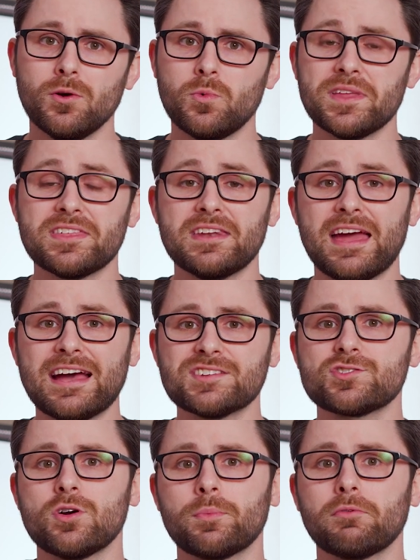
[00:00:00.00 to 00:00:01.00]
With an
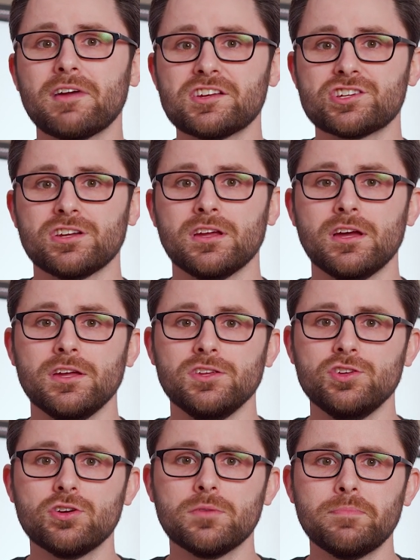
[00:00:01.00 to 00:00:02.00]
S corporation,
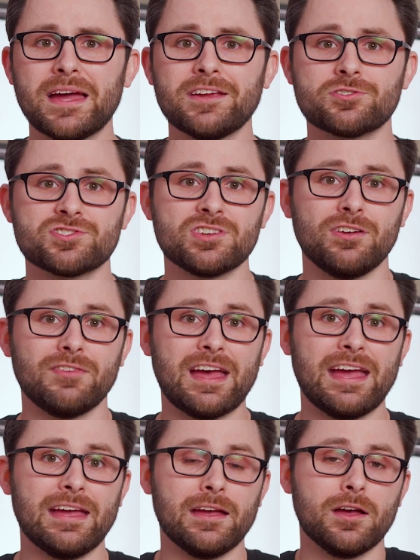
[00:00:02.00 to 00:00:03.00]
you can pay yourself
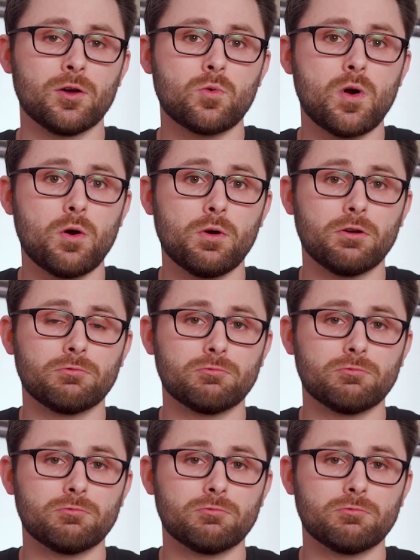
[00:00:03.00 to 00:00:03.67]
a, quote,